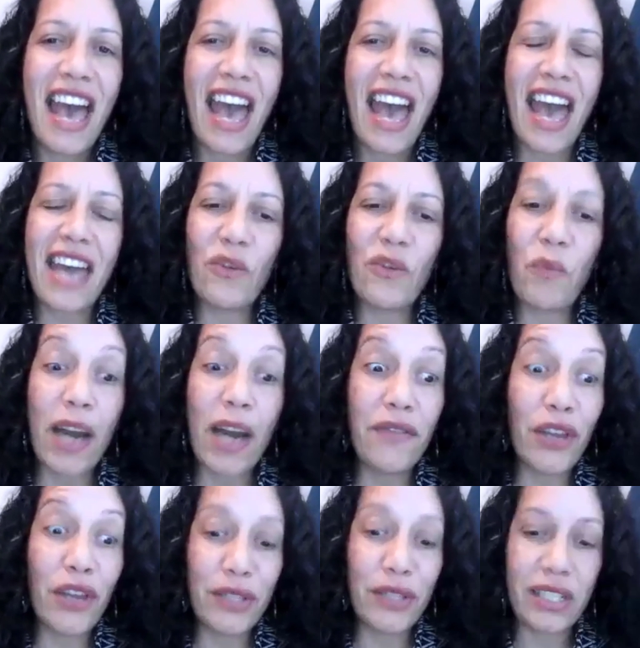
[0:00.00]
and one
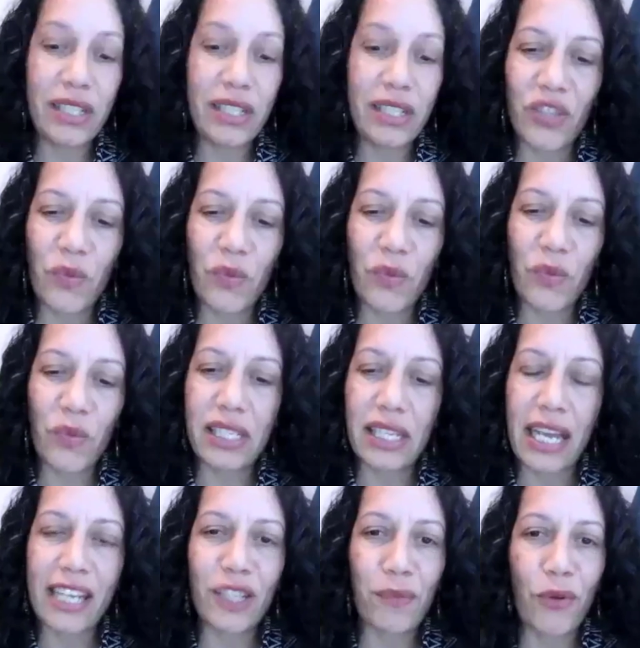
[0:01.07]
of those things
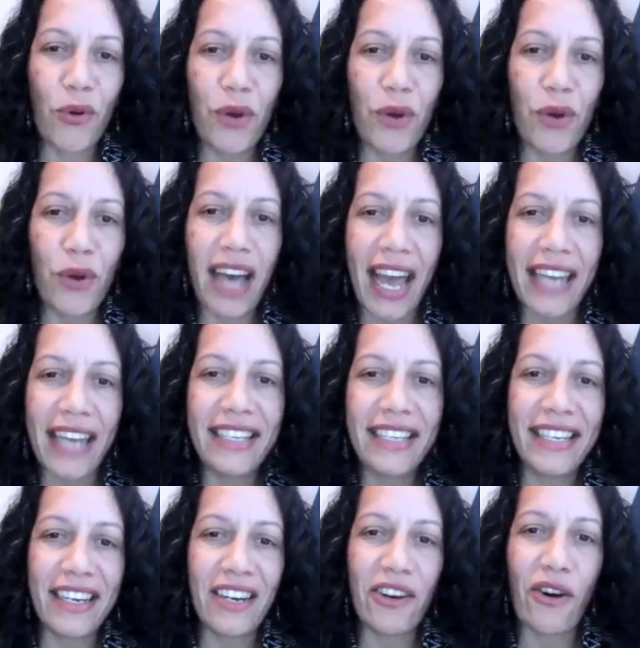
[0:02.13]
was exploring the
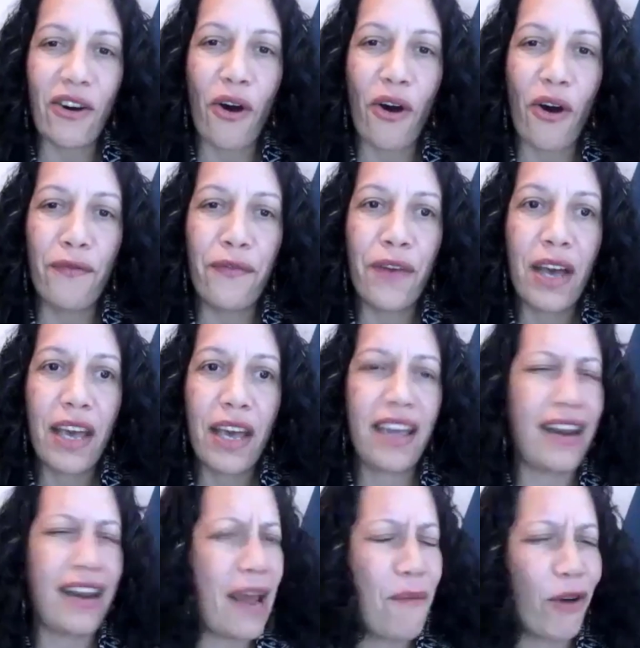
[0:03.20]
idea of
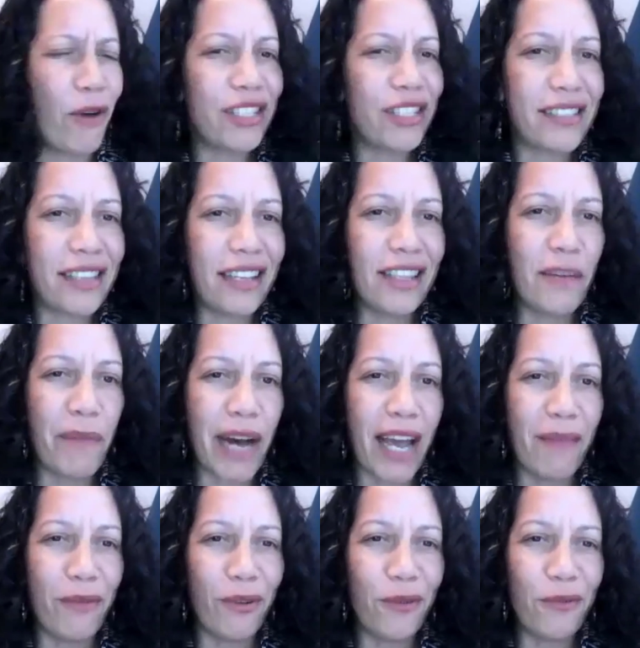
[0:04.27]
eremos in the
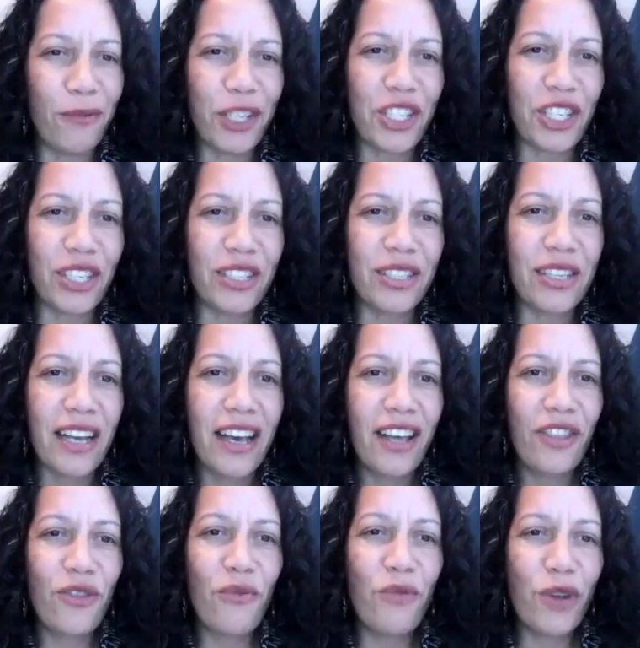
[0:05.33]
bible which is
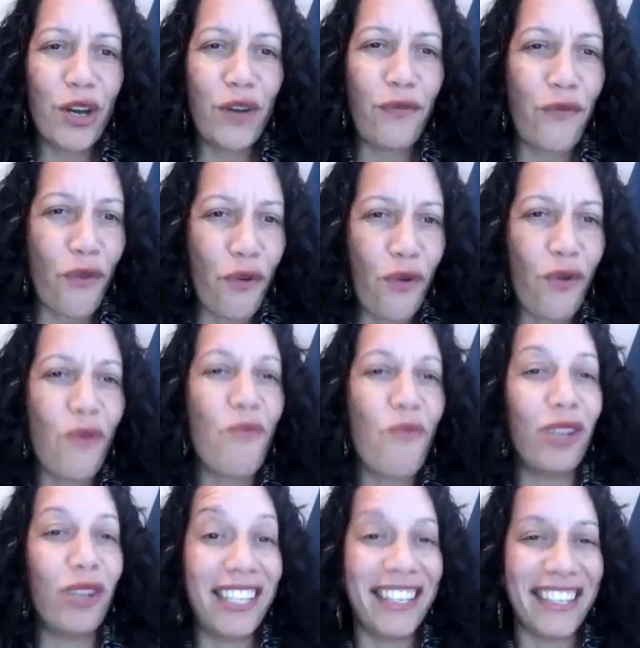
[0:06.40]
the word for
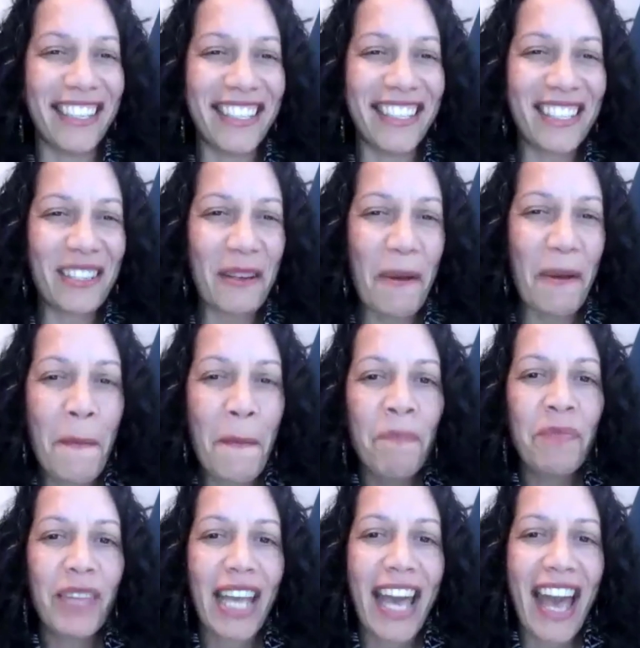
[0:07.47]
wilderness
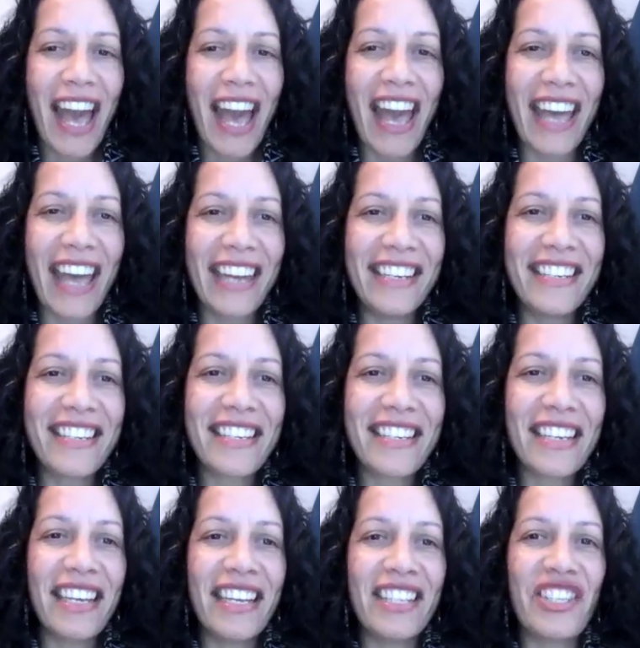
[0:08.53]
and
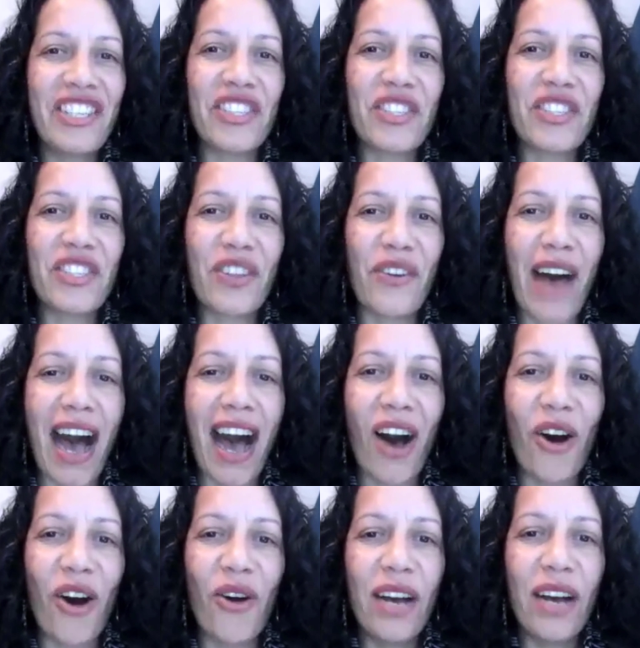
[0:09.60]
just of
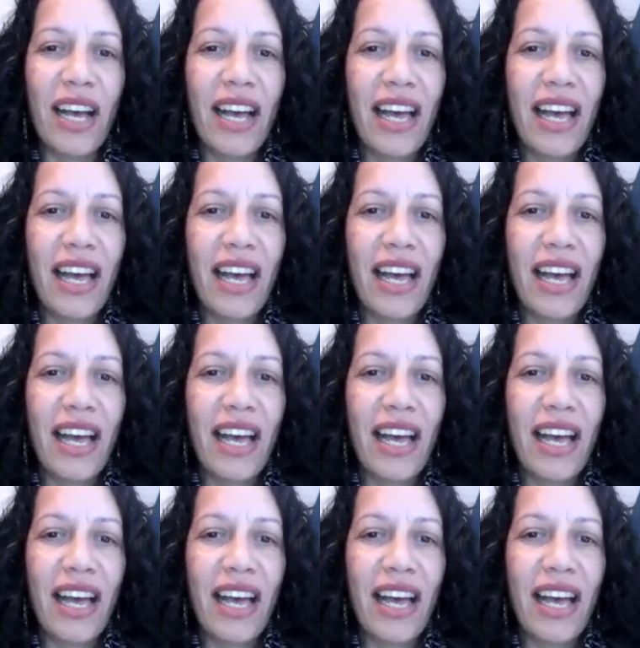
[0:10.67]
how